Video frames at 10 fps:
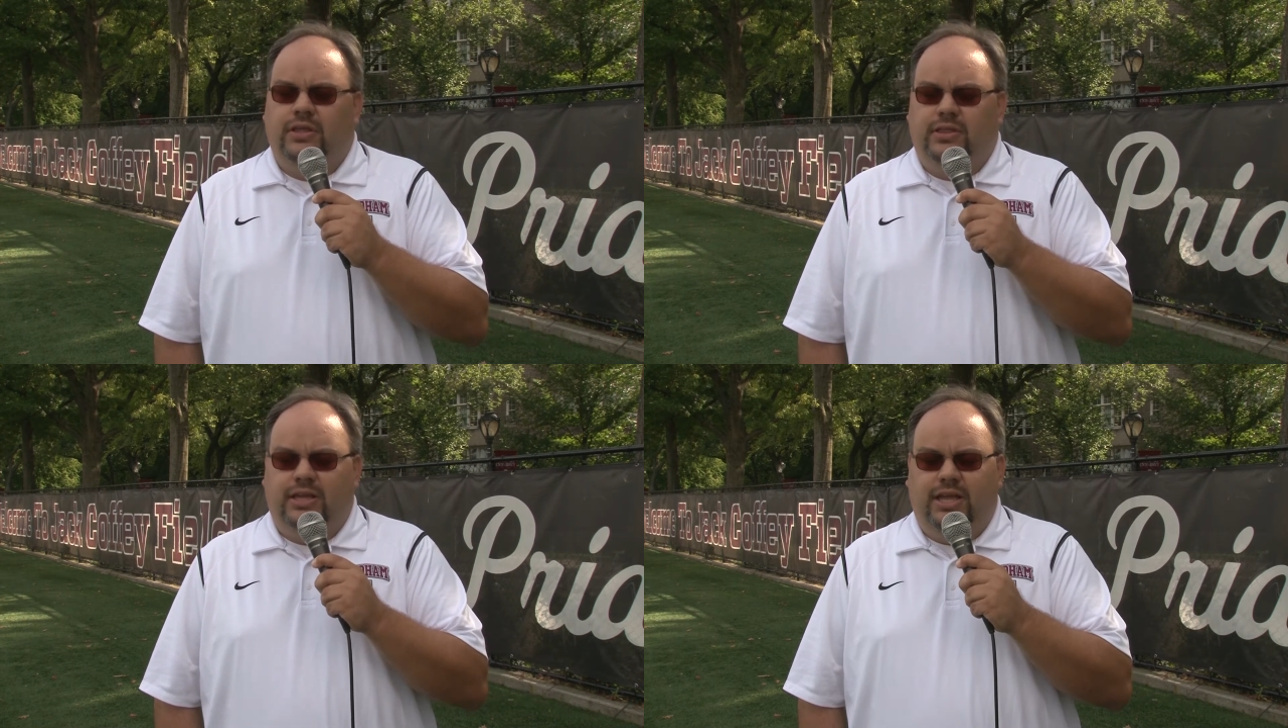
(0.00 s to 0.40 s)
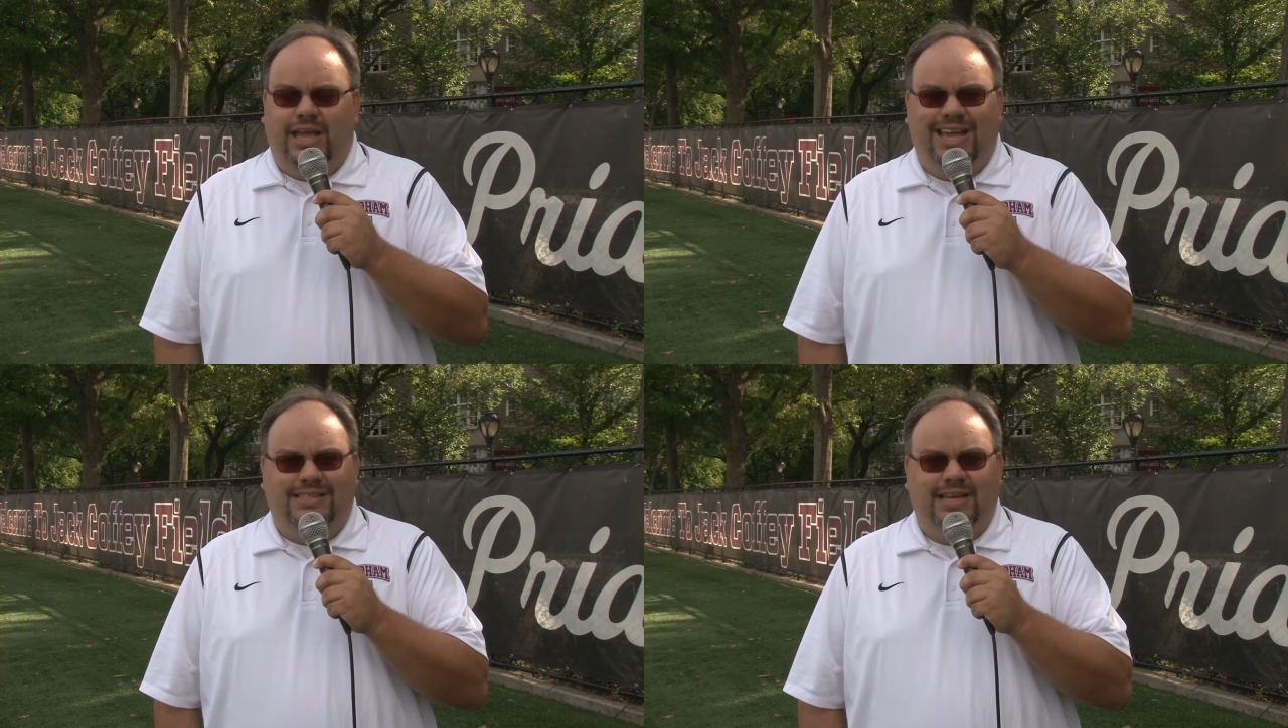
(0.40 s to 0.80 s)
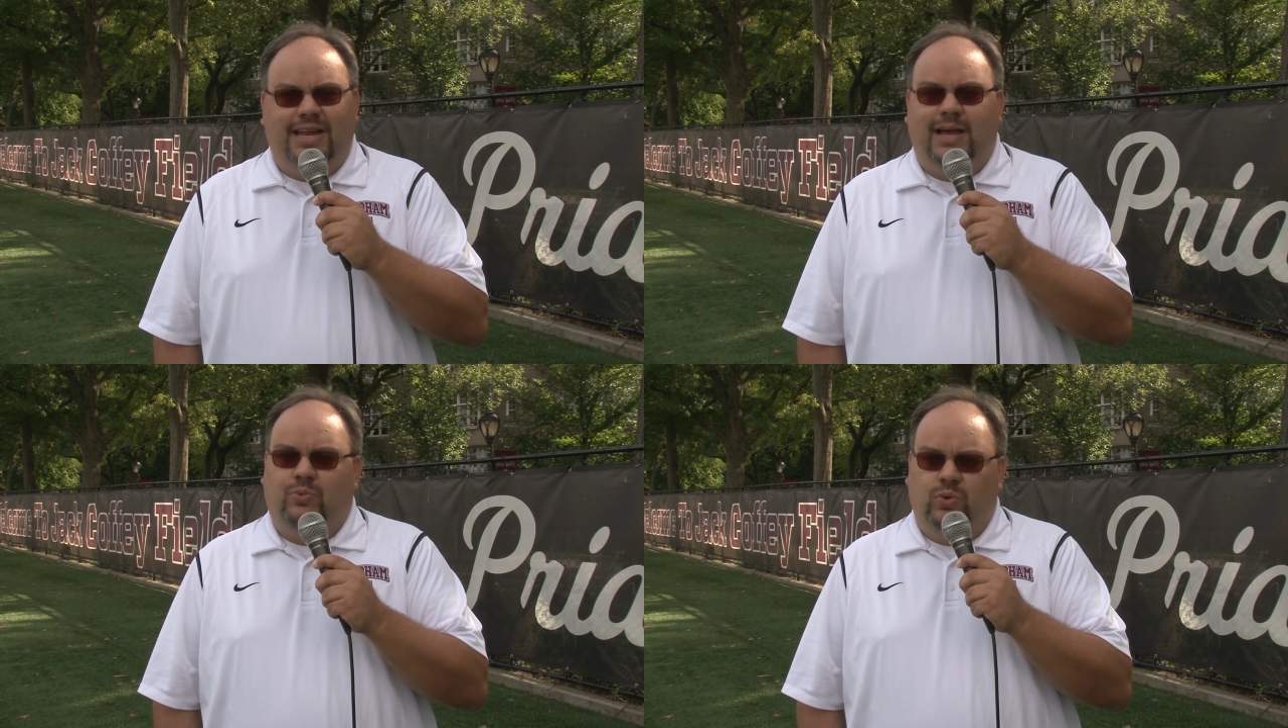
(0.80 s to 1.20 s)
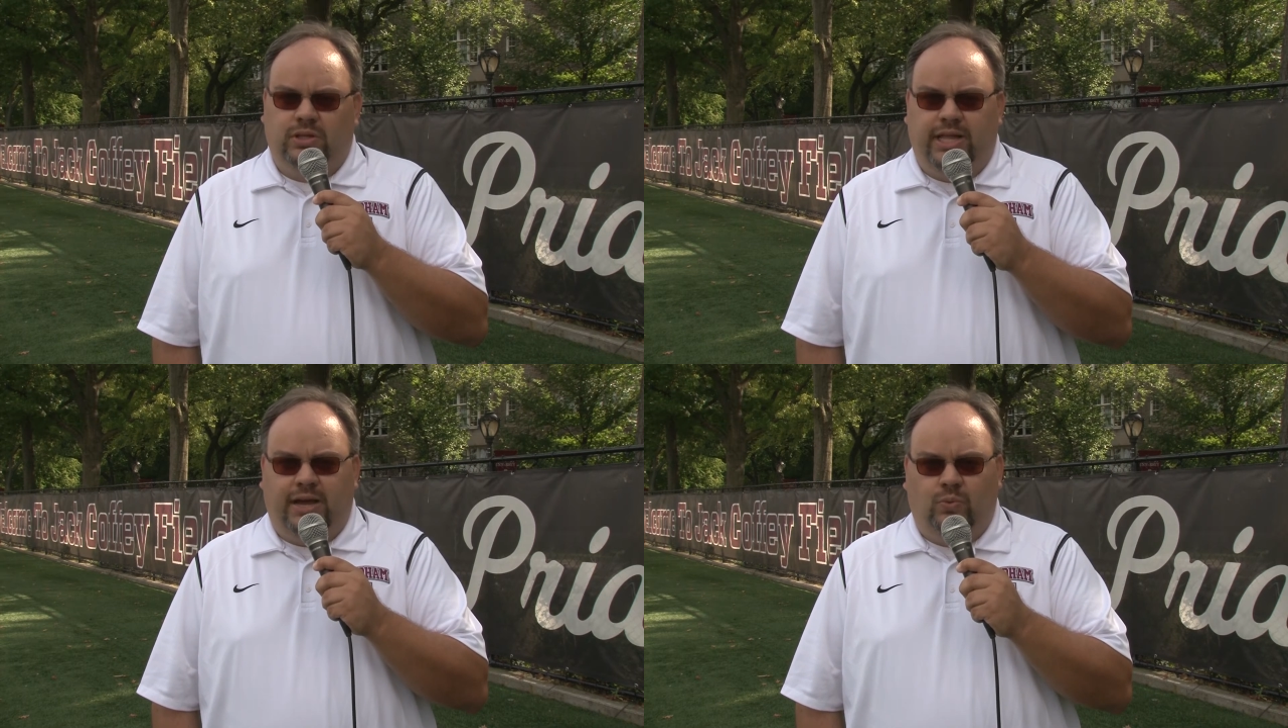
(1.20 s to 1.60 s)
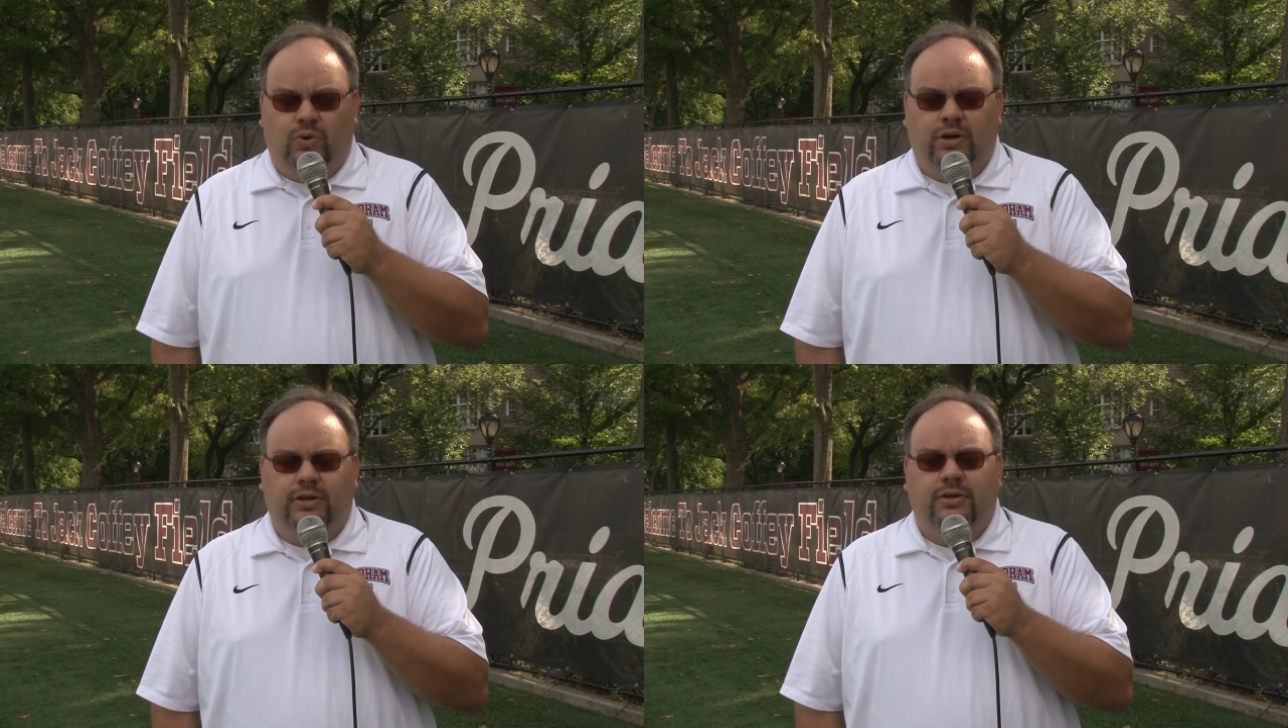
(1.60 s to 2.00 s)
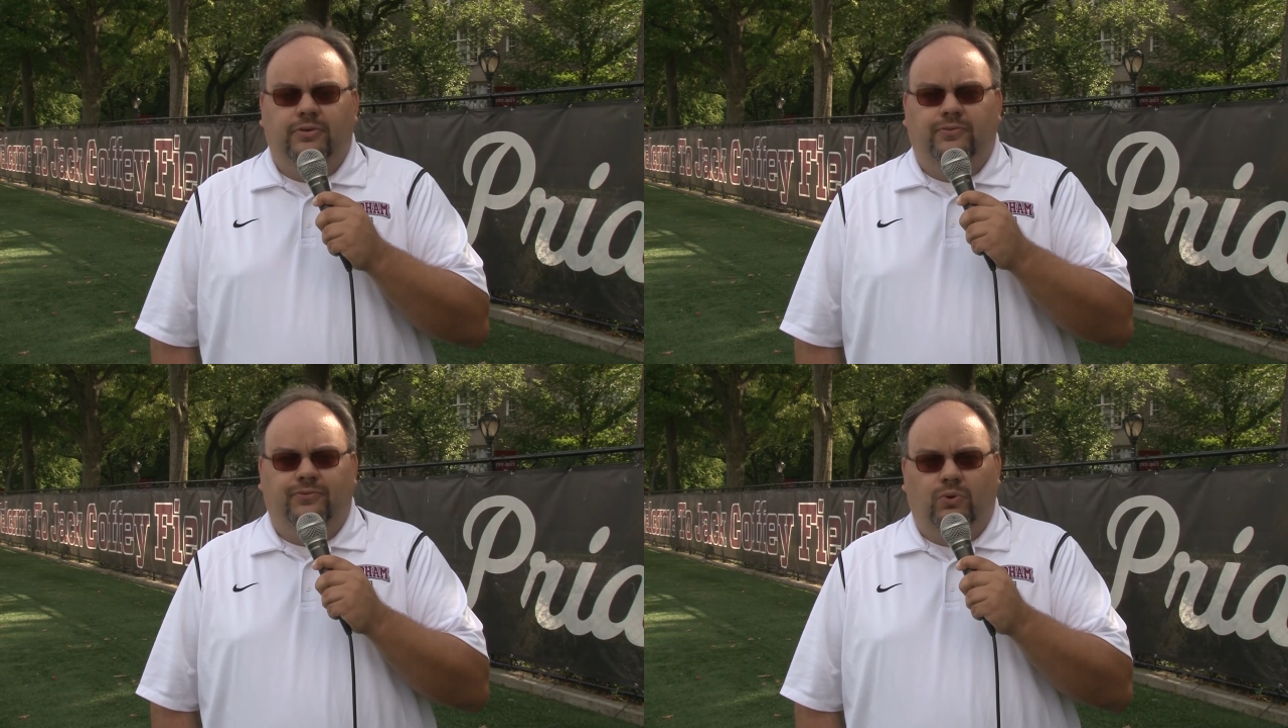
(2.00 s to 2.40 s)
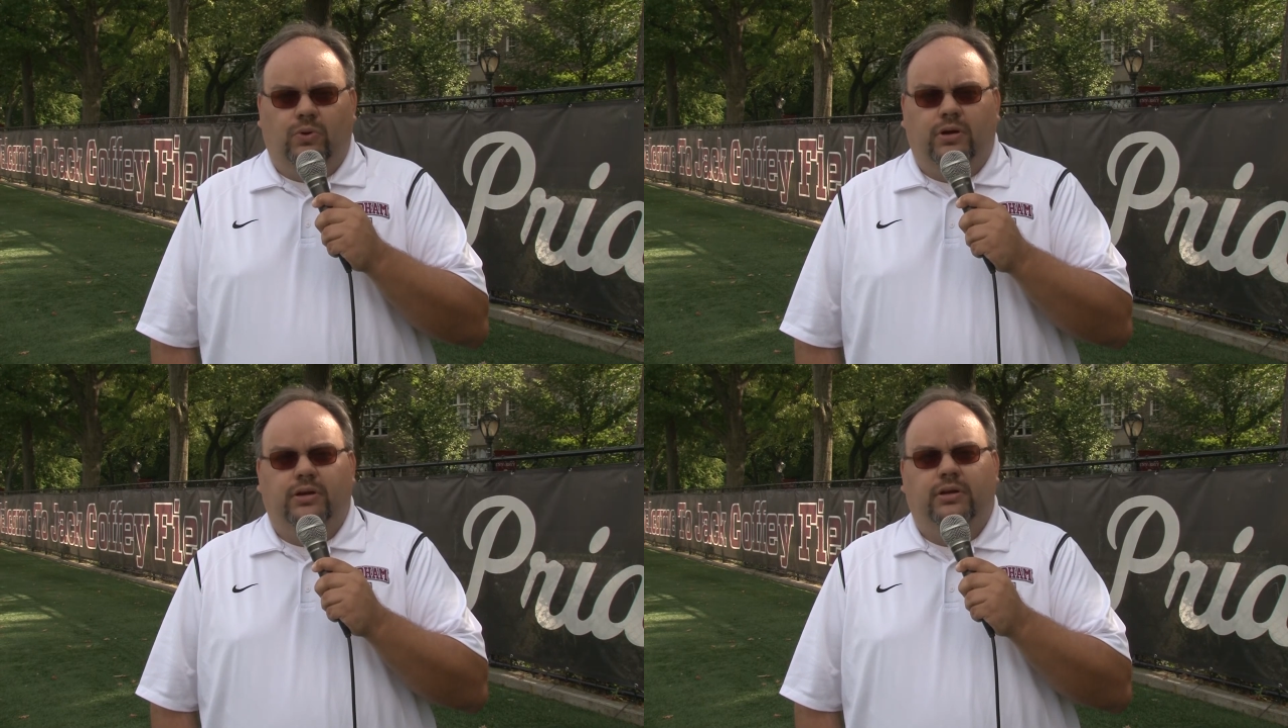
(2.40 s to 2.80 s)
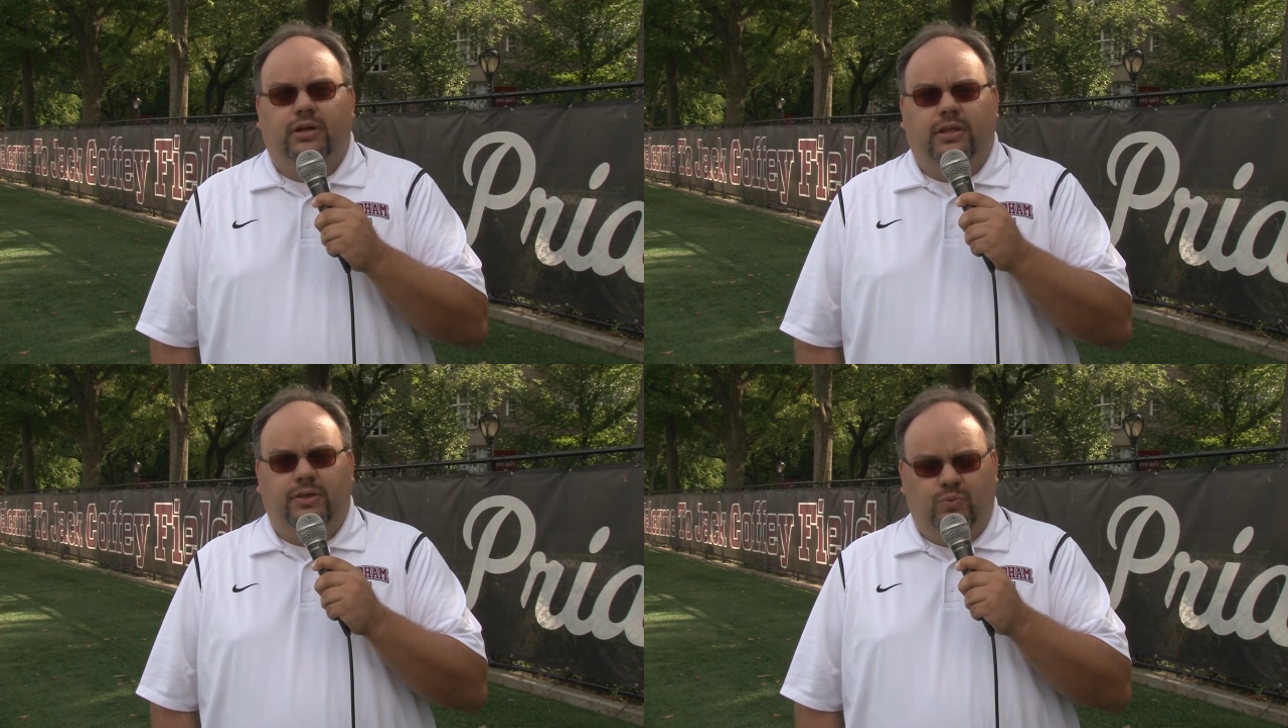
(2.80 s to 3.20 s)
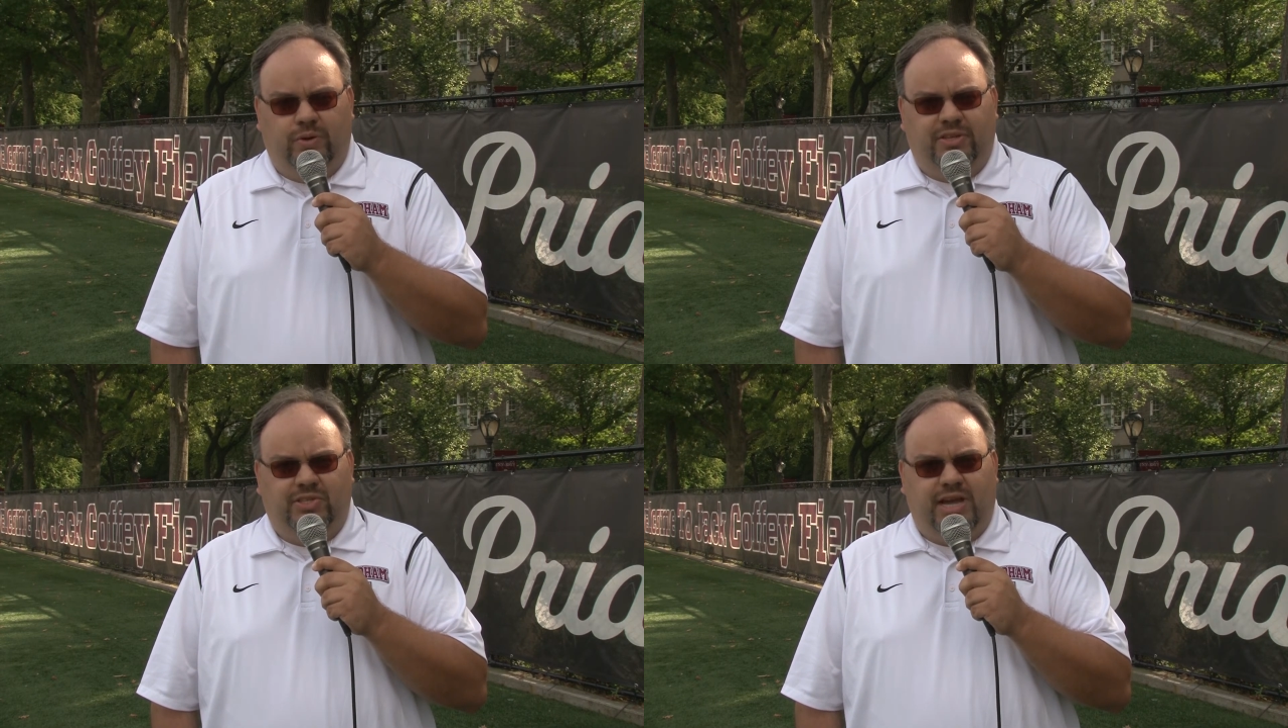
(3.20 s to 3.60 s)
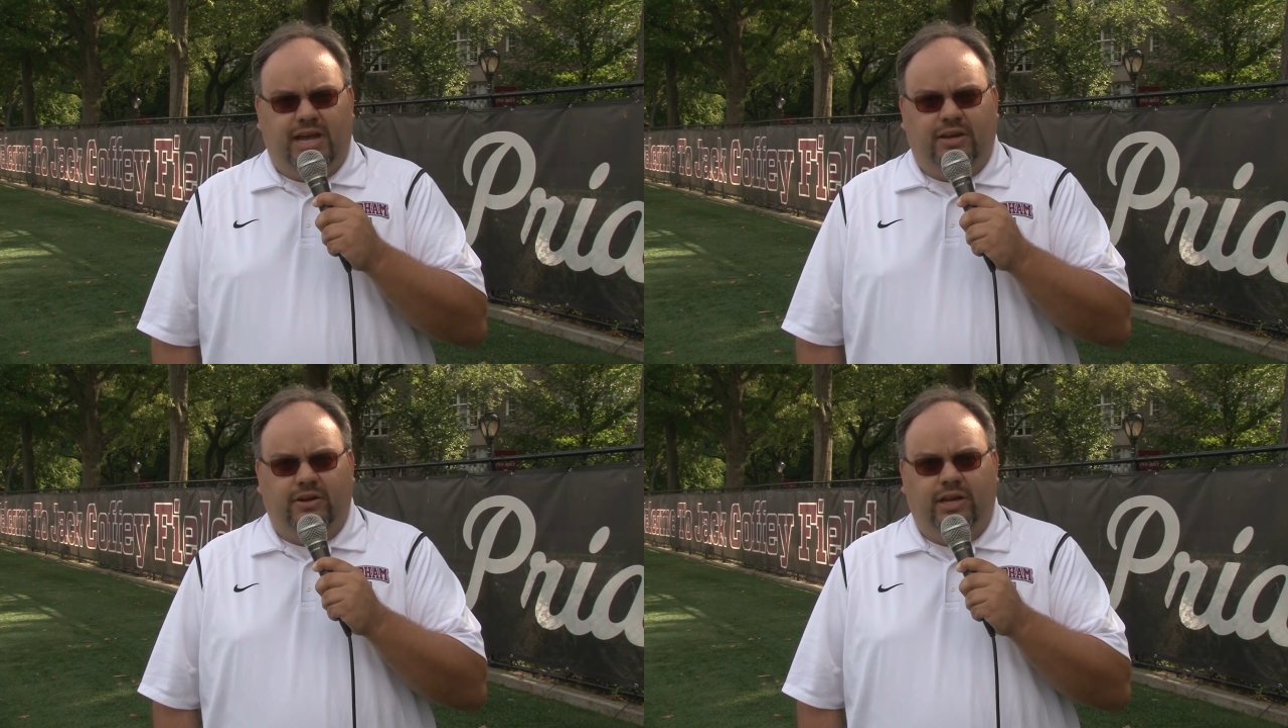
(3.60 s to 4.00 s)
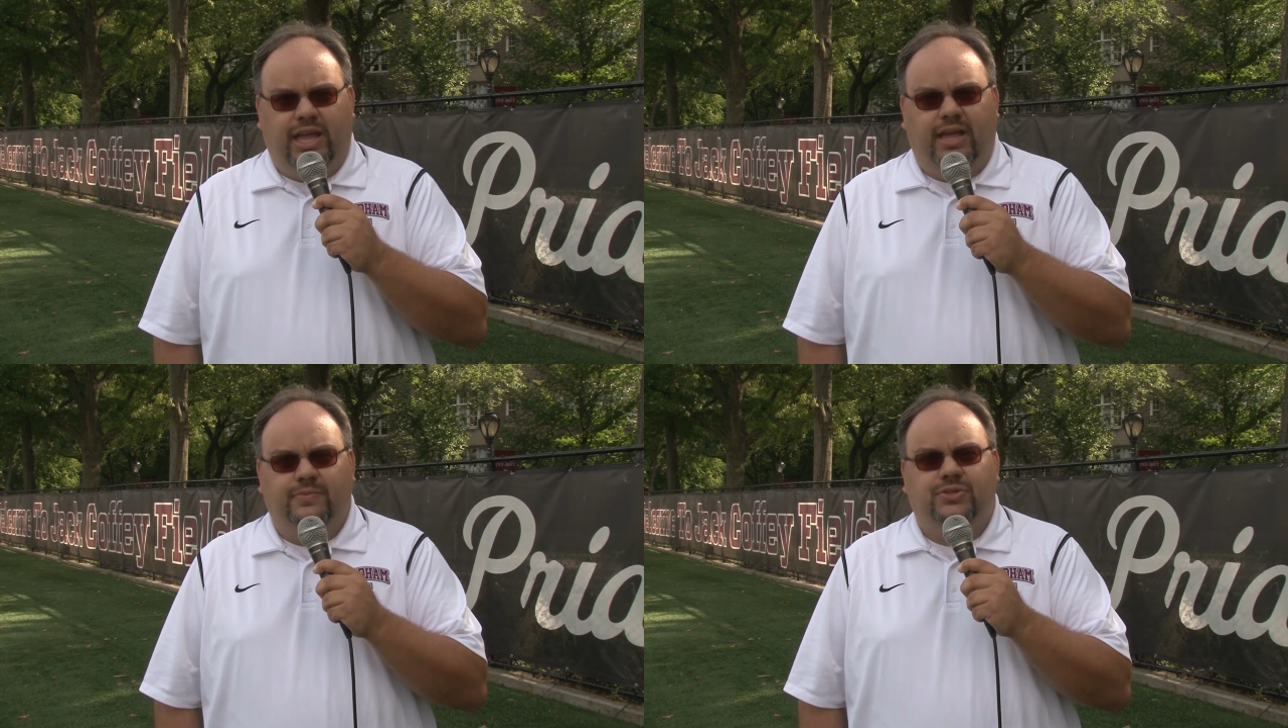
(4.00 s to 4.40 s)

The A10 app will not work for uh, the women's soccer games.